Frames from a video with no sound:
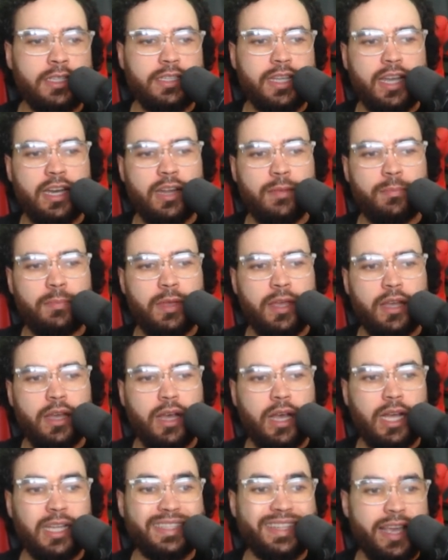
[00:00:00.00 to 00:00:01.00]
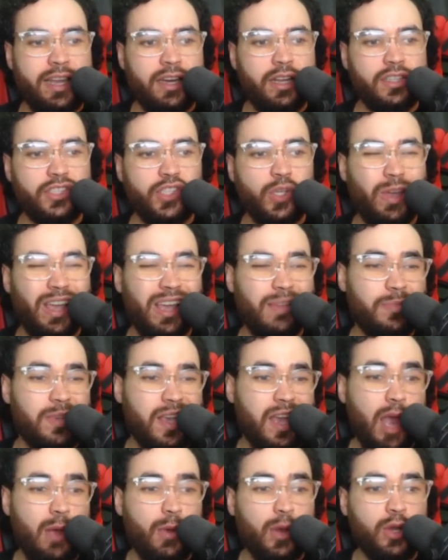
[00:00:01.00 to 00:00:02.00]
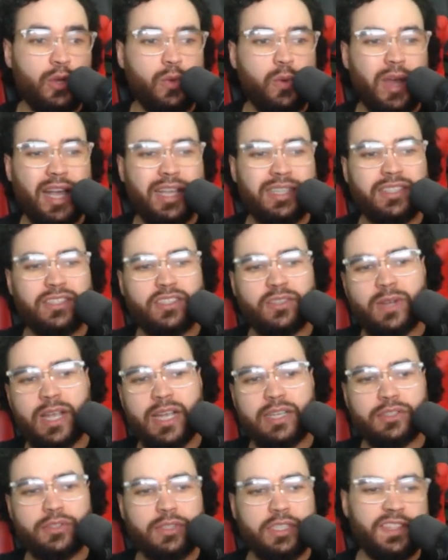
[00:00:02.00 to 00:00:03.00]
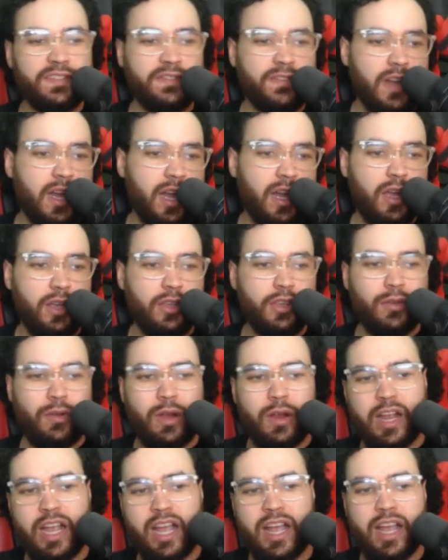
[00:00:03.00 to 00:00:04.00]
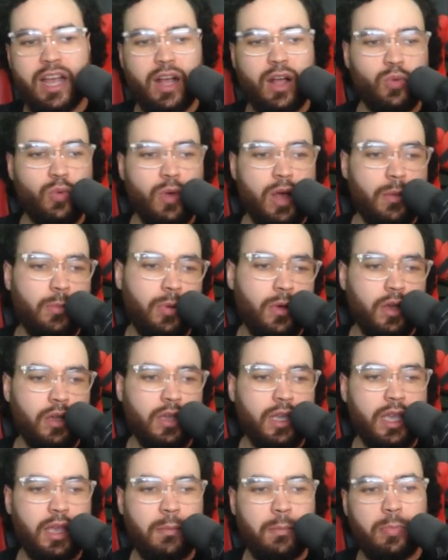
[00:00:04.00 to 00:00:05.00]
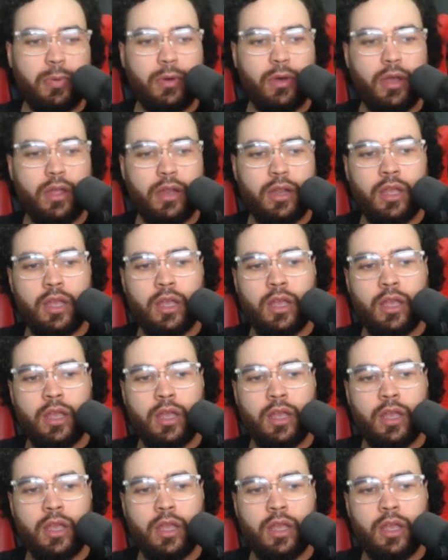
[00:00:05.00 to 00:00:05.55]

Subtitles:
data, so API request, directory, file, URL, webhook input,